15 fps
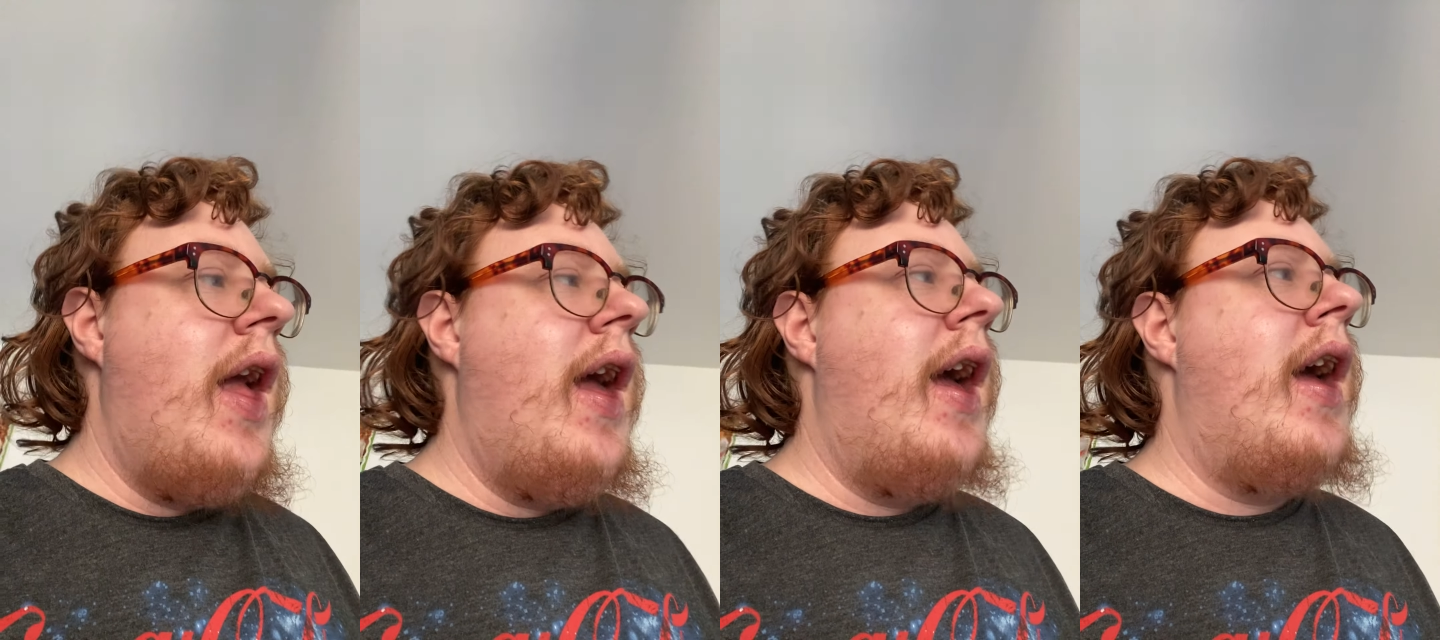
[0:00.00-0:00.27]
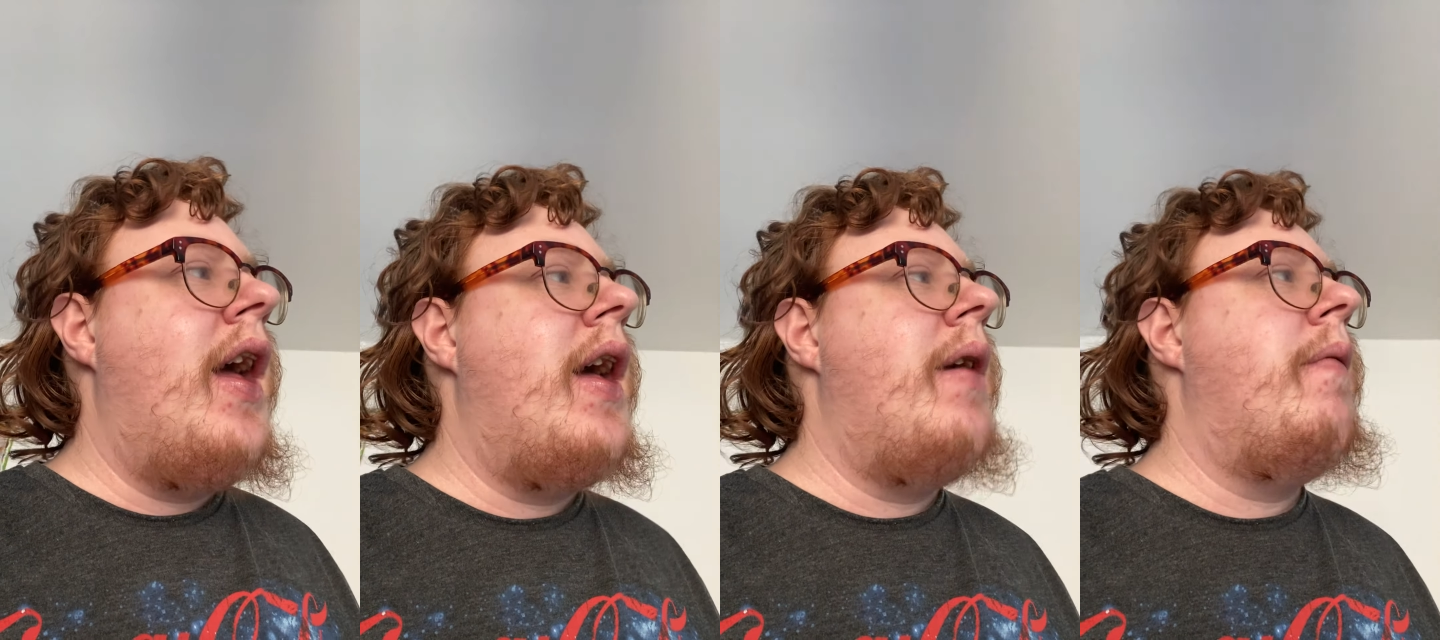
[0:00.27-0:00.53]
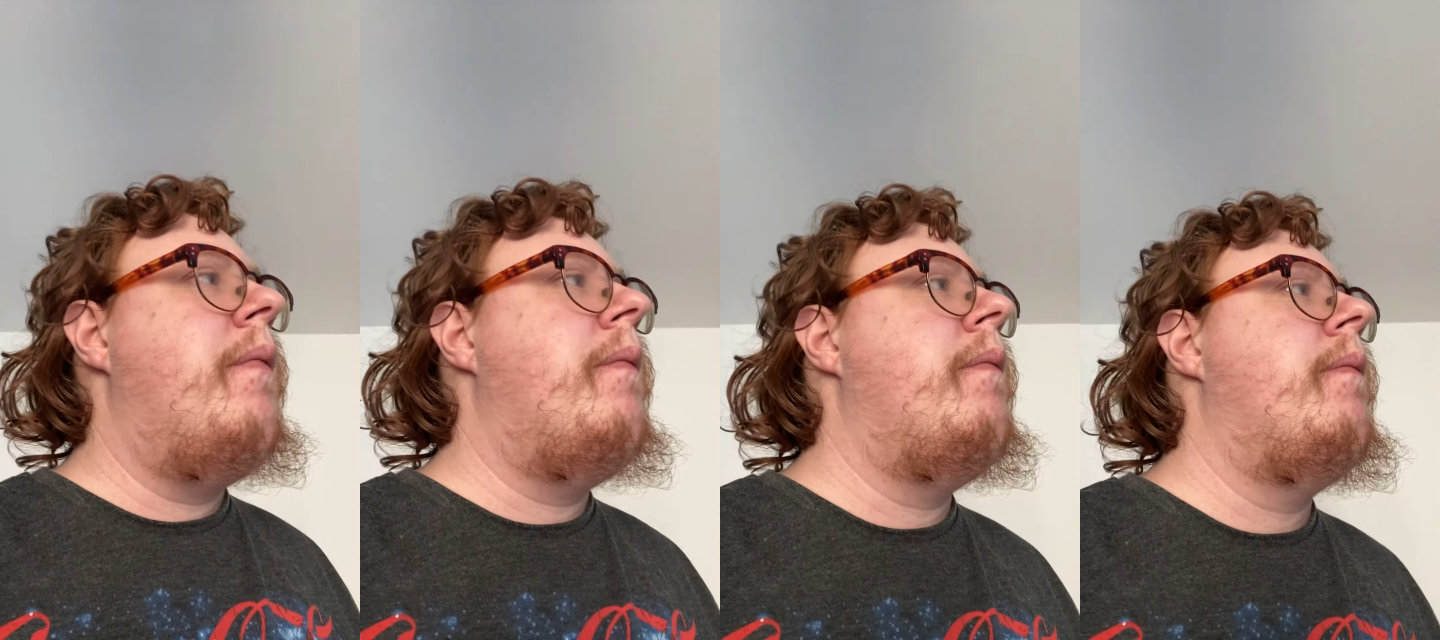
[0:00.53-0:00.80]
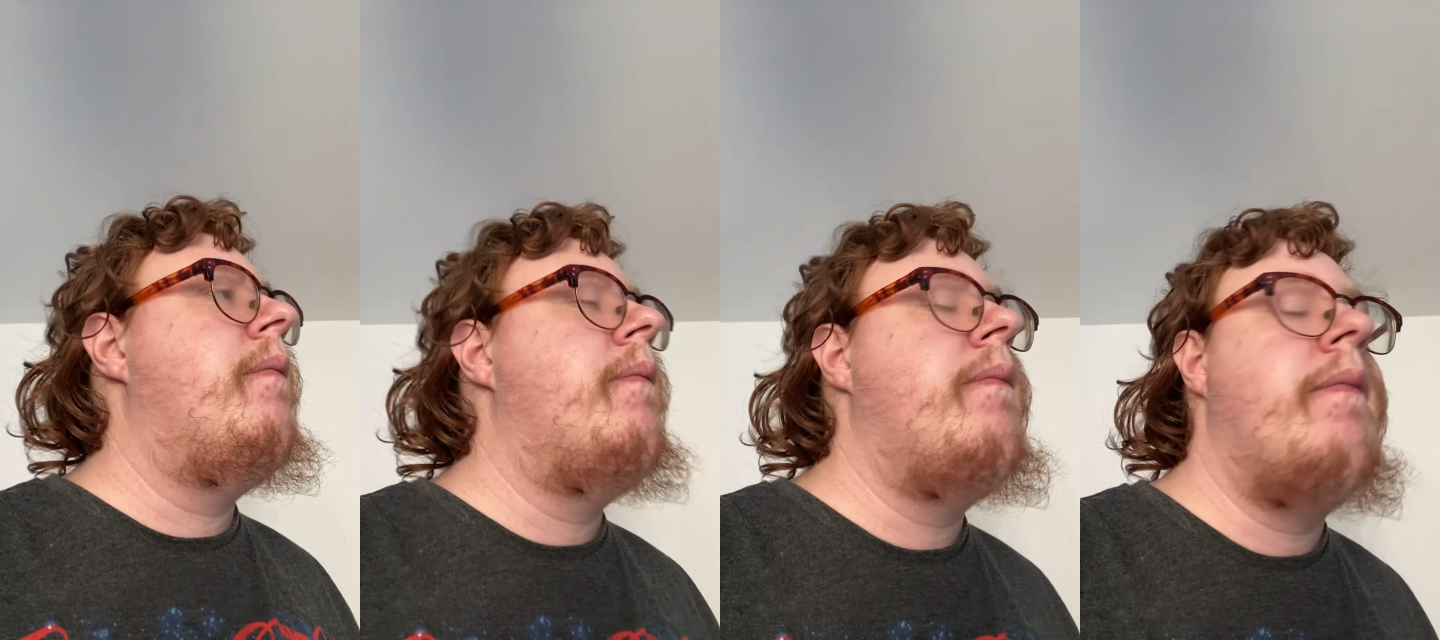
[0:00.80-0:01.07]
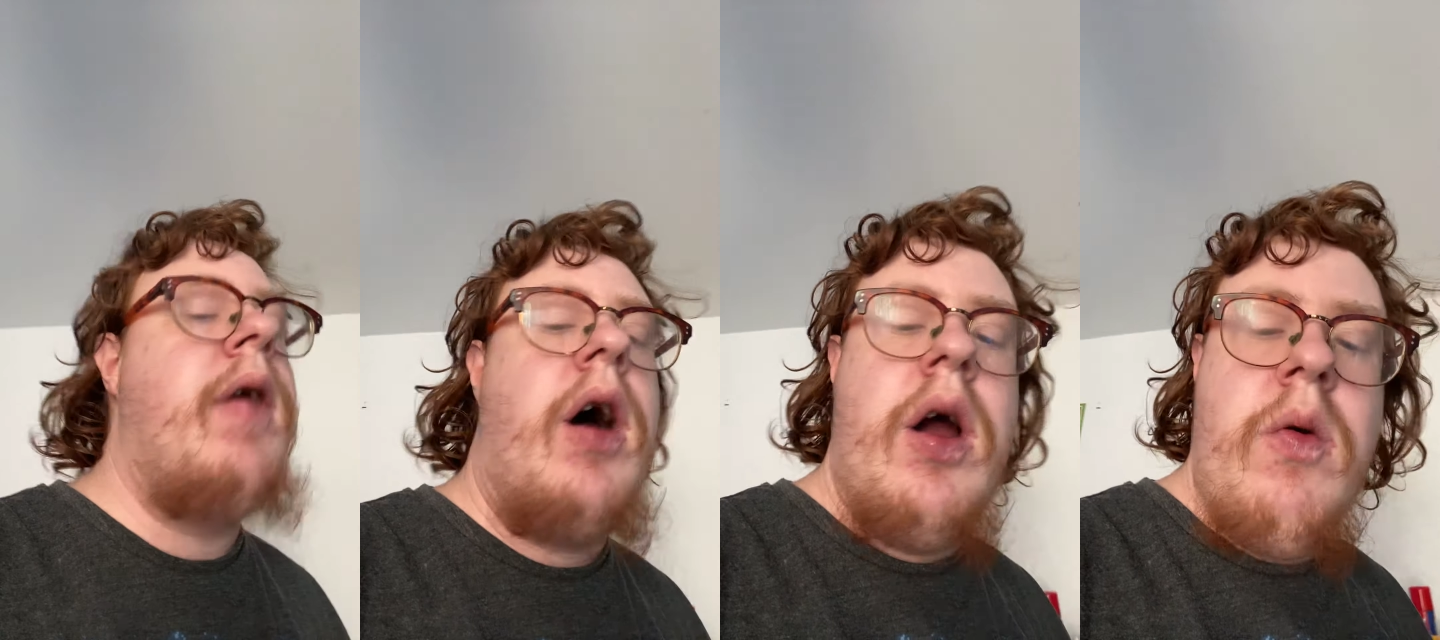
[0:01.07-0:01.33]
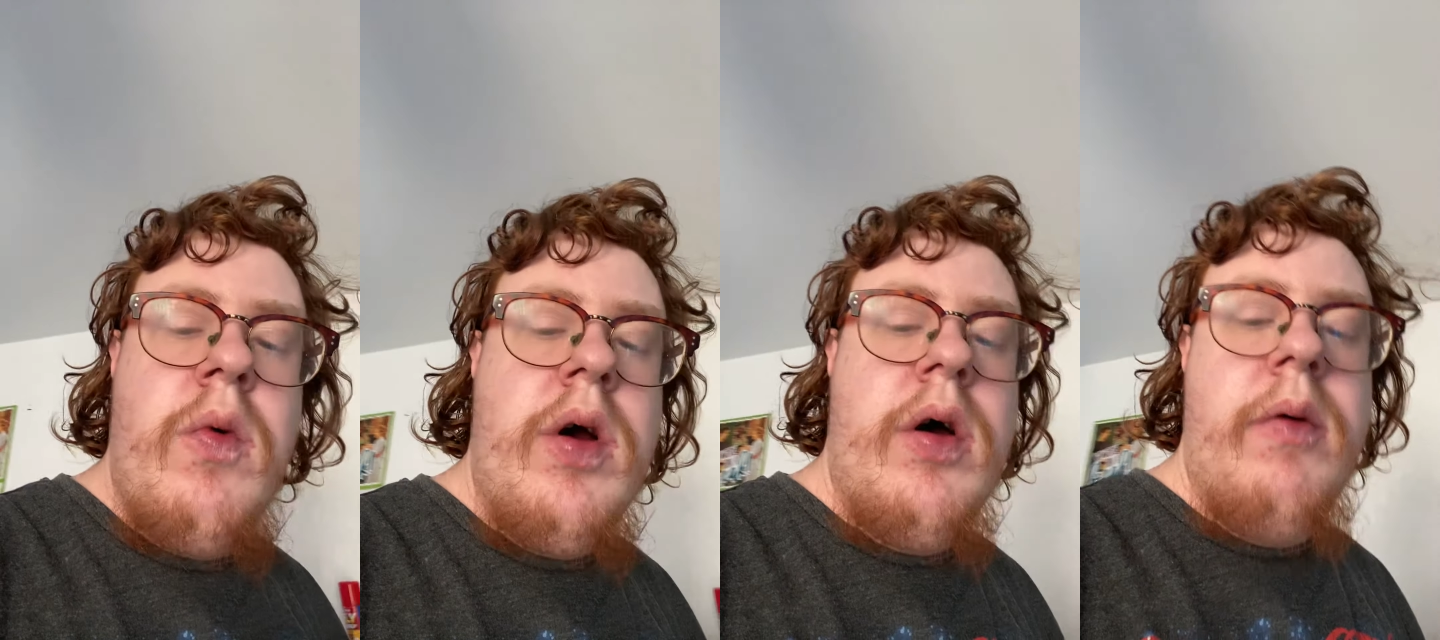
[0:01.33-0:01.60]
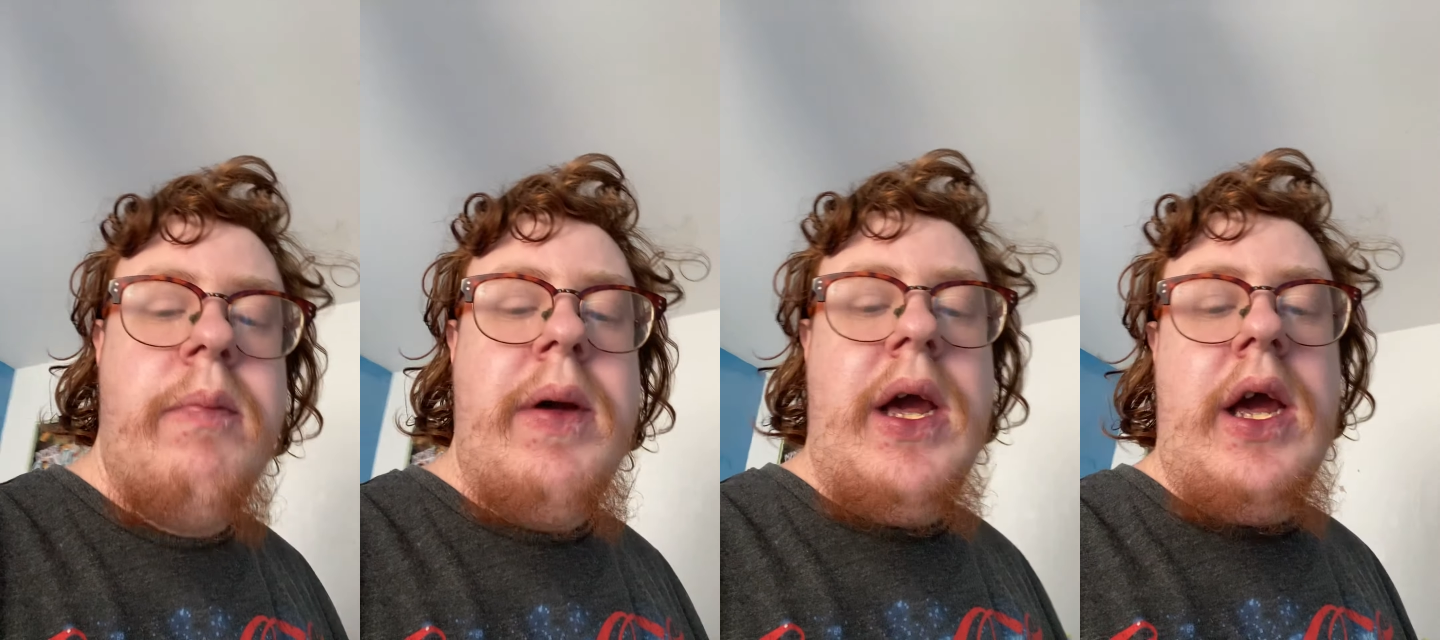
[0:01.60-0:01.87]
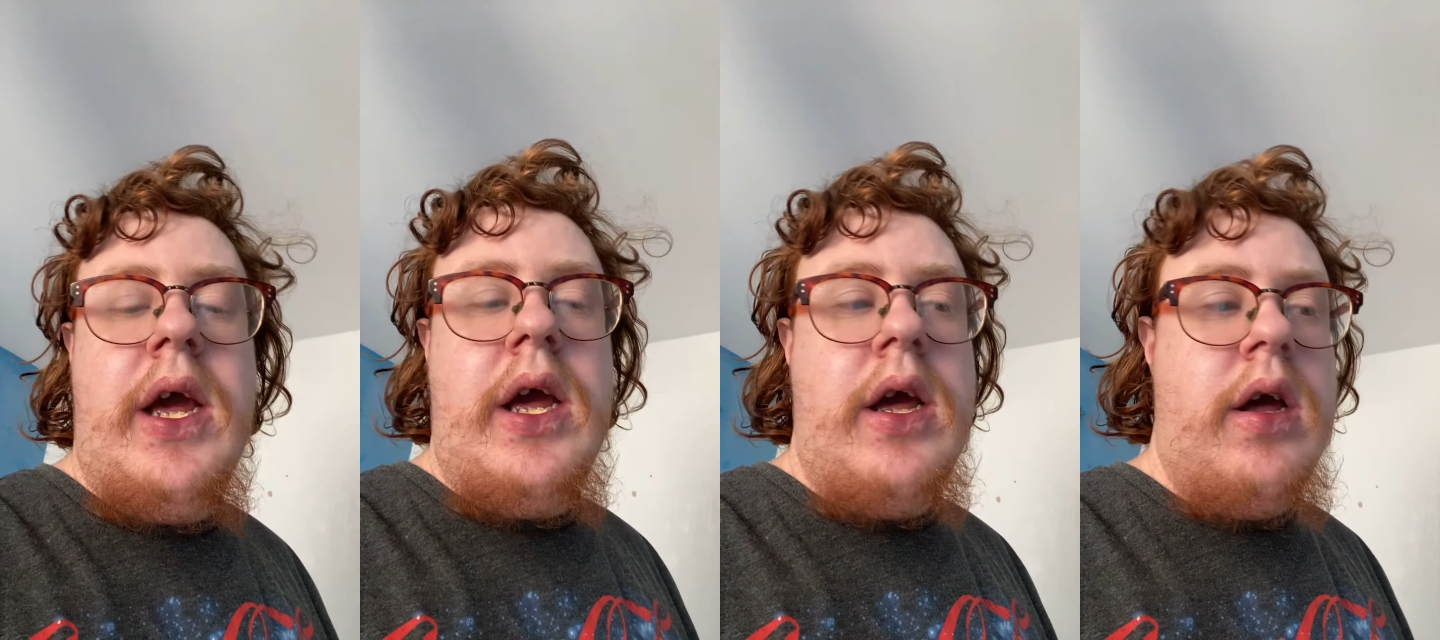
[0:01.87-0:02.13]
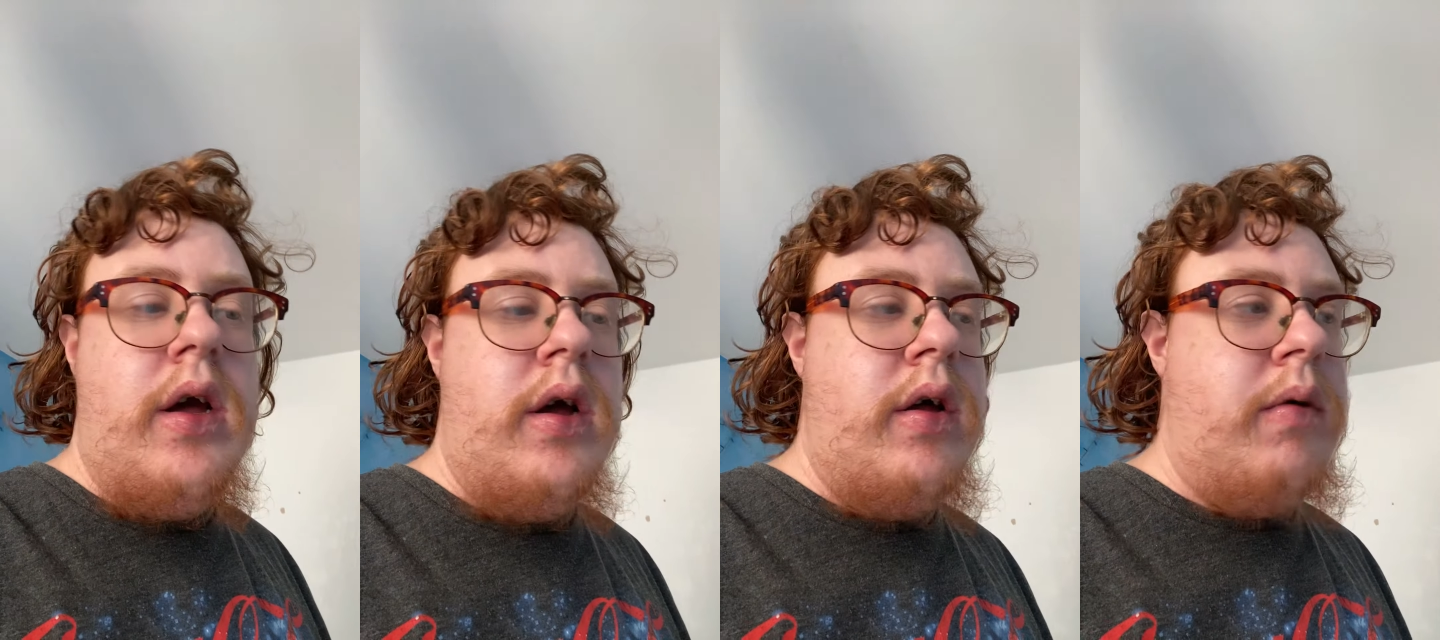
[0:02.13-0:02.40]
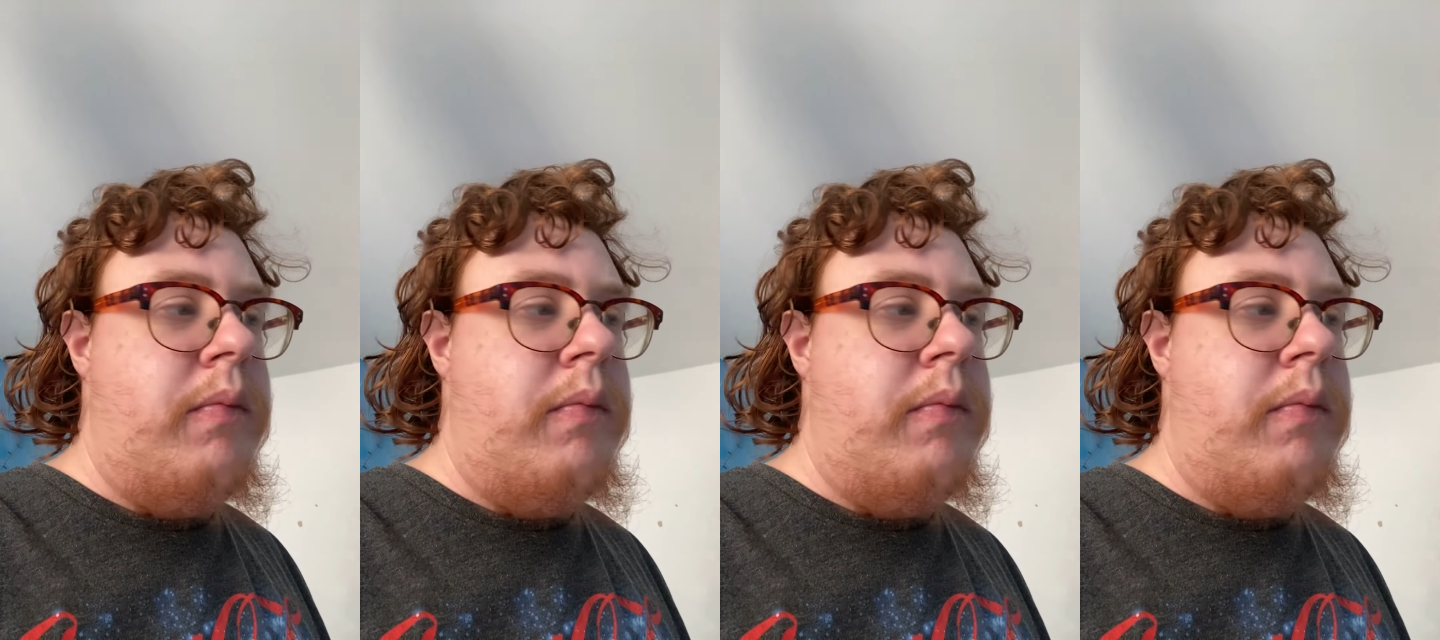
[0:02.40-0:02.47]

Um, I will be